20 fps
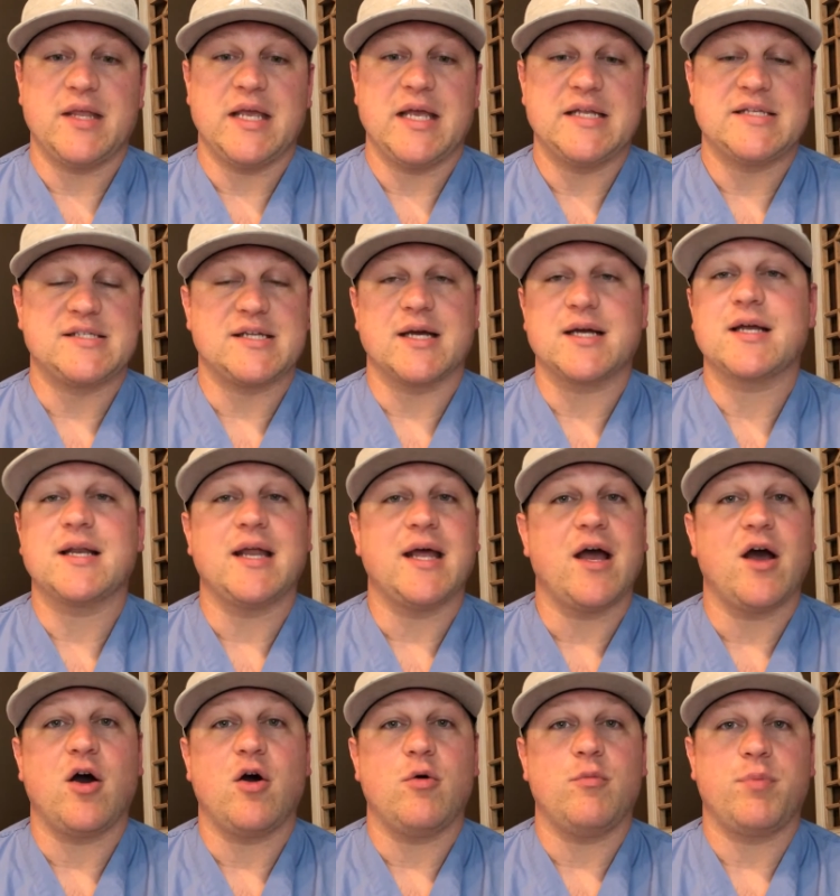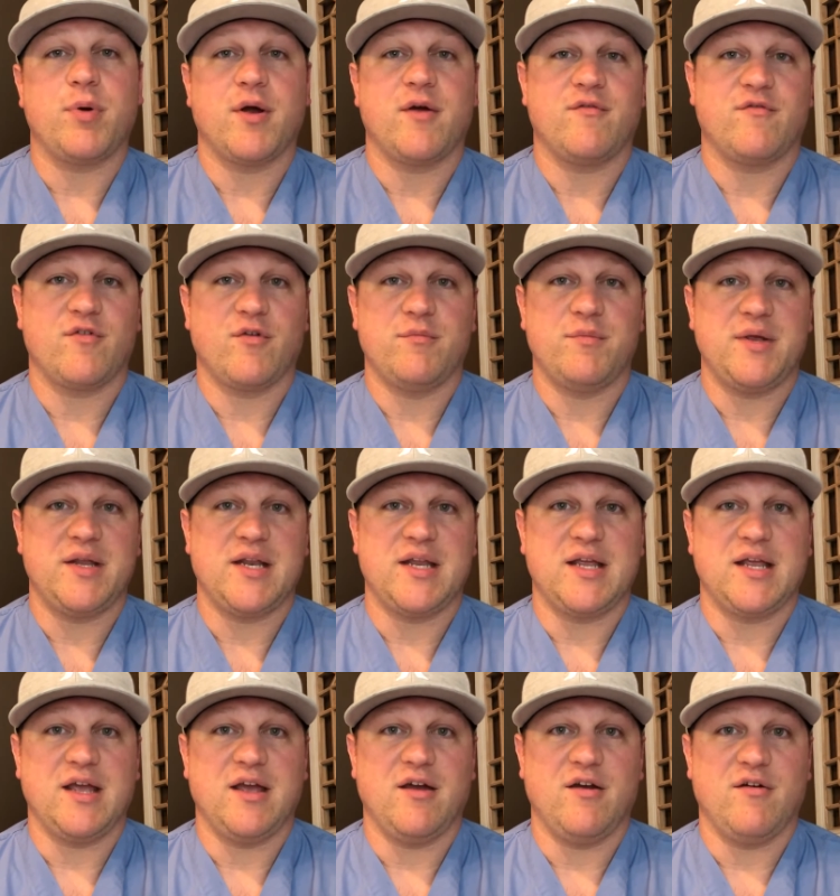it's not going to help for me to
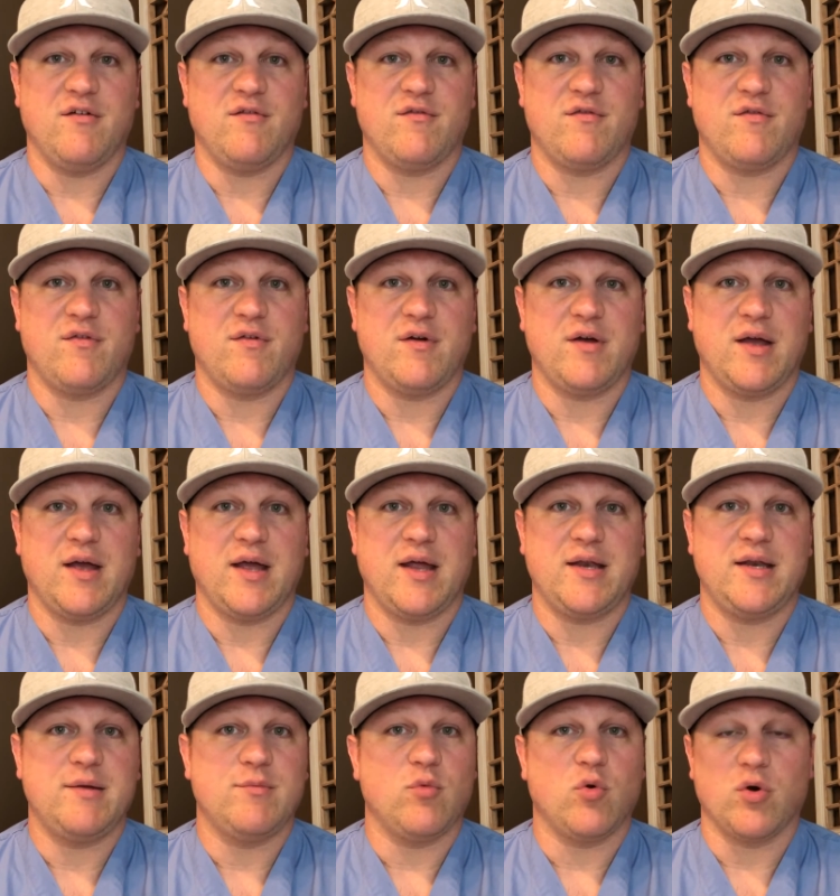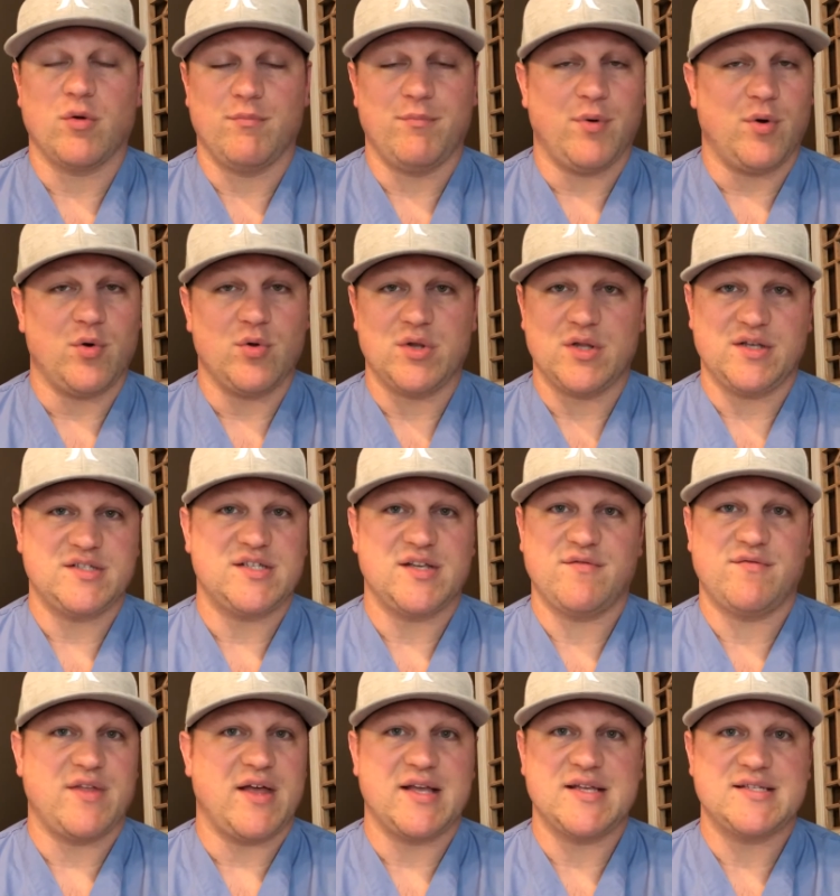give any more bolus
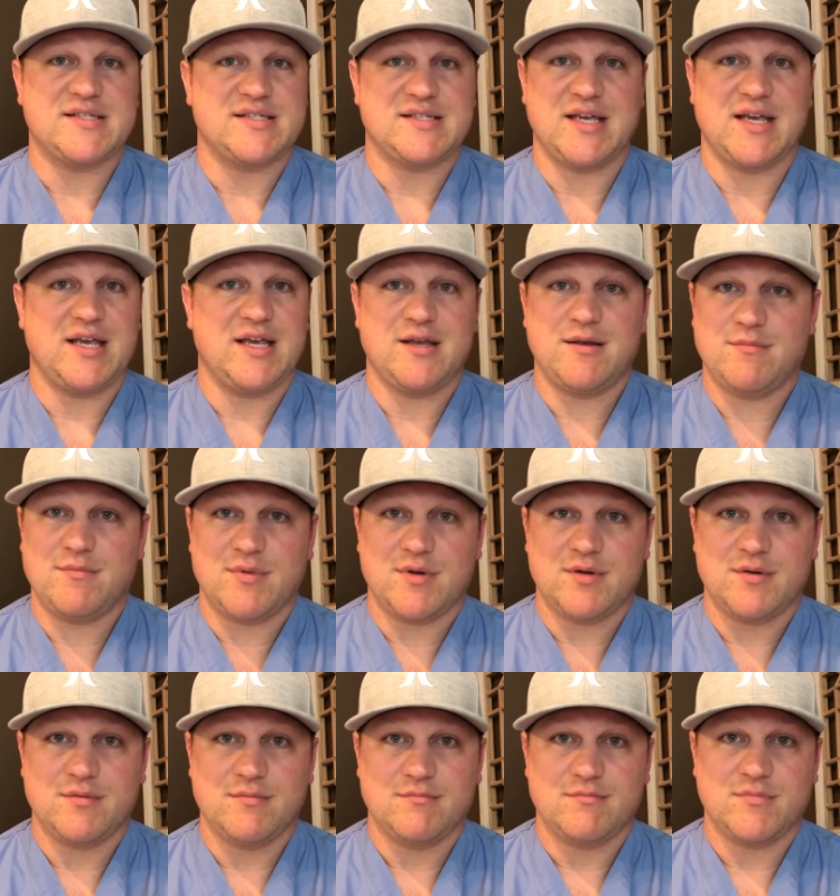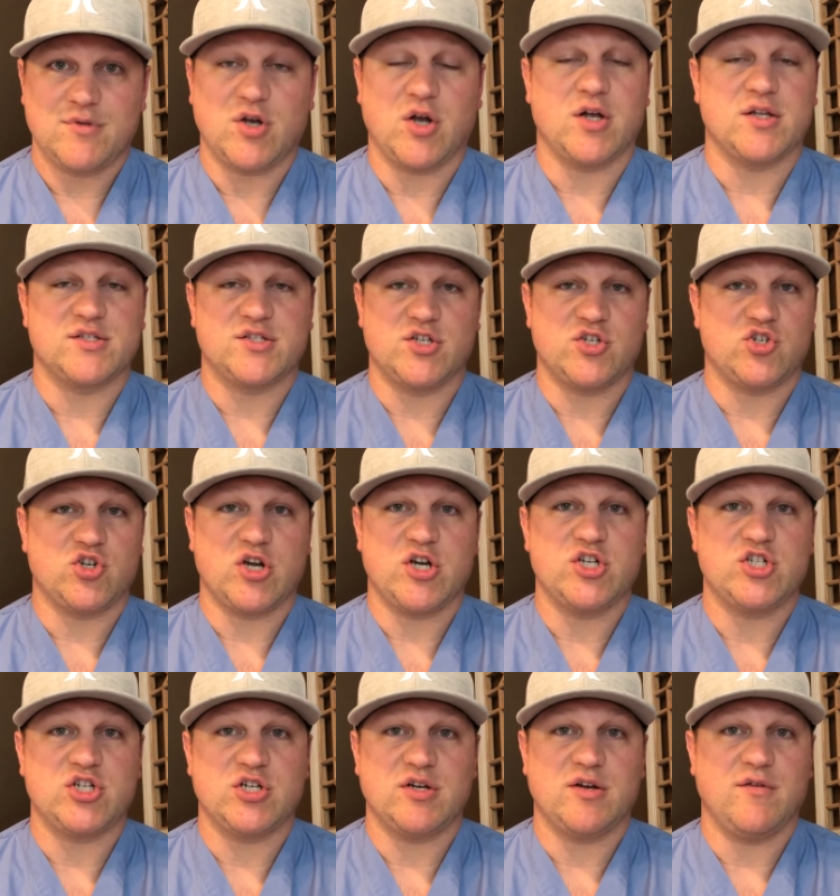of that same
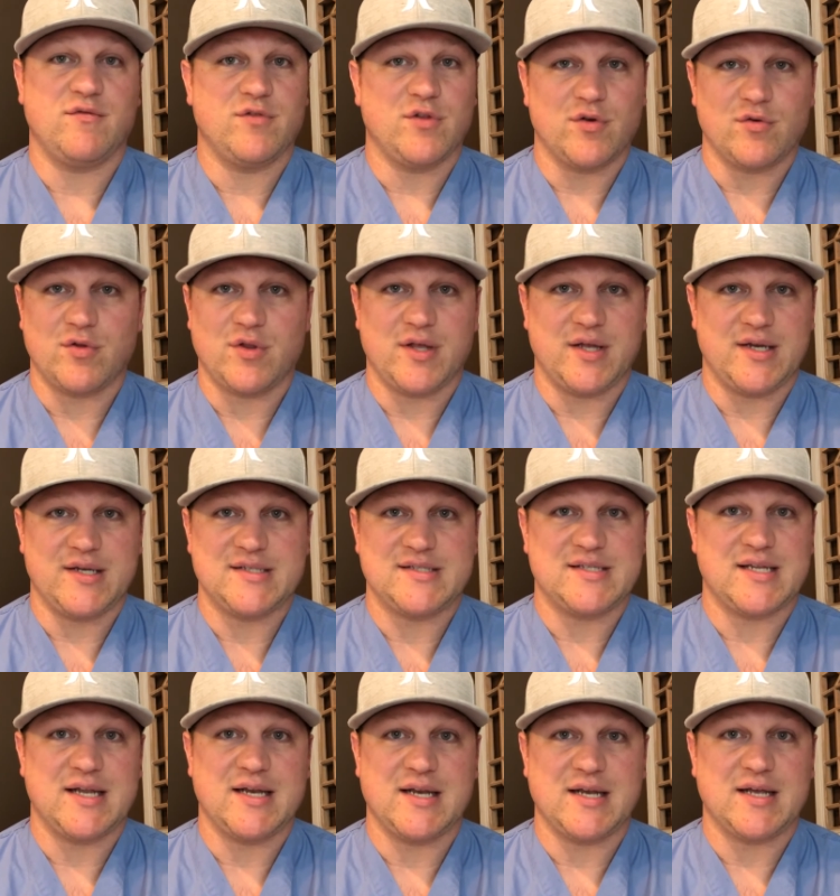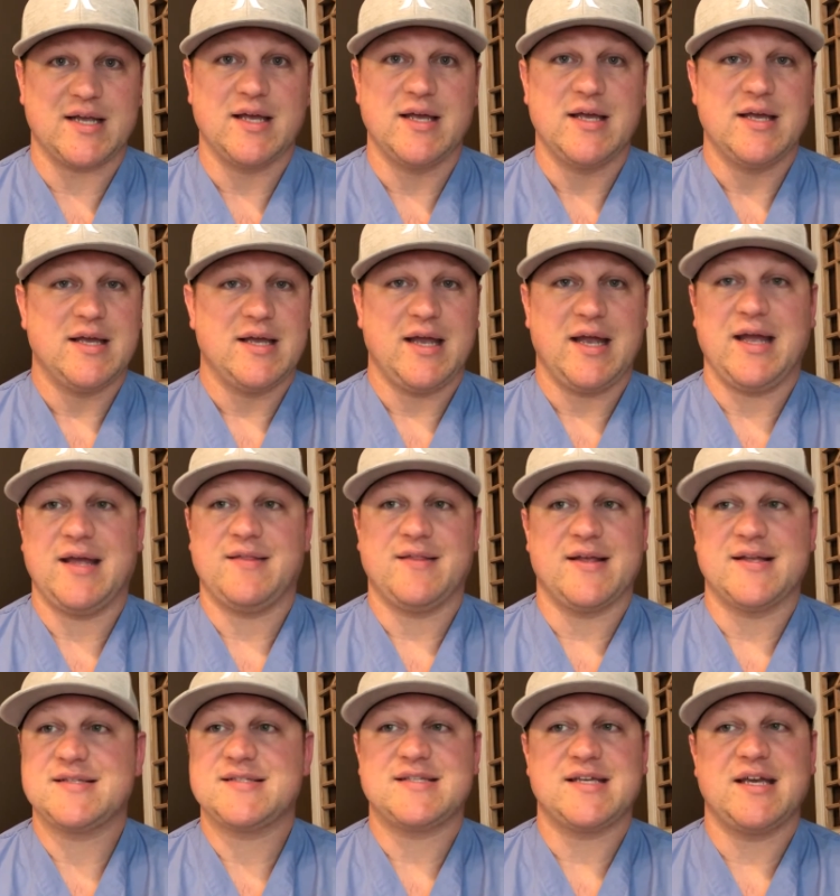concentration of local anesthetic and
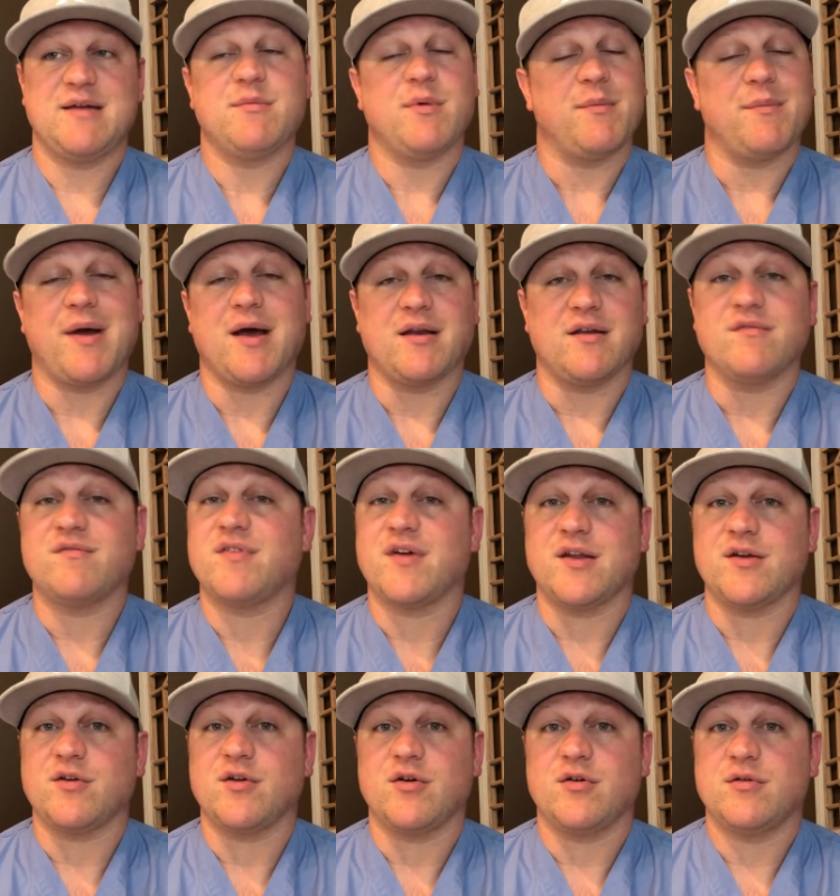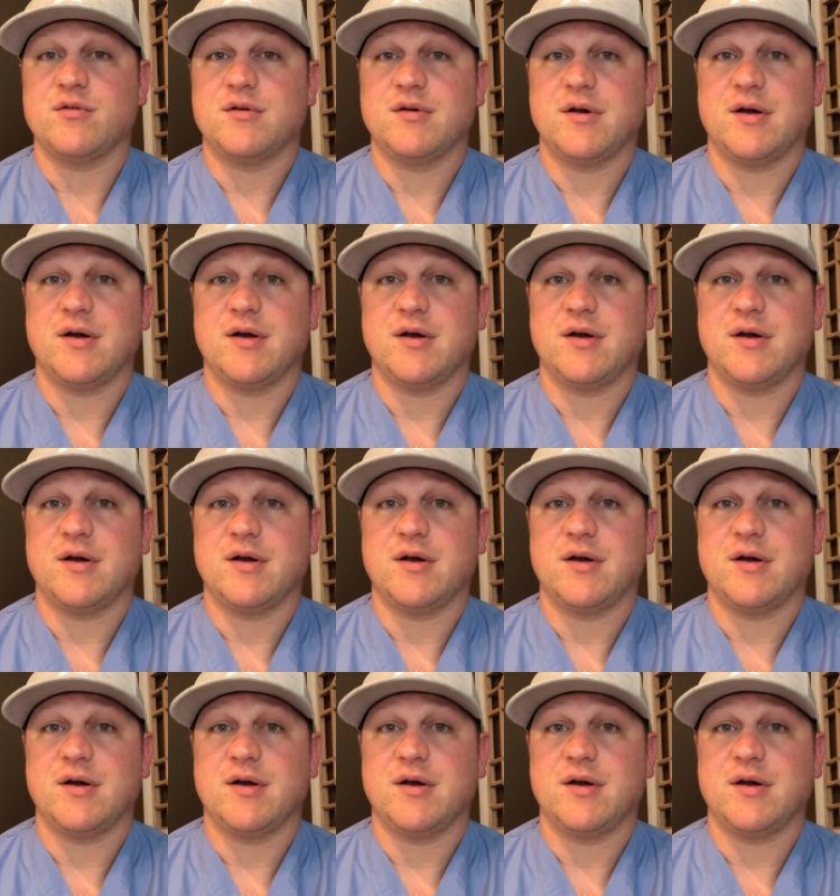that same amount of fentanyl.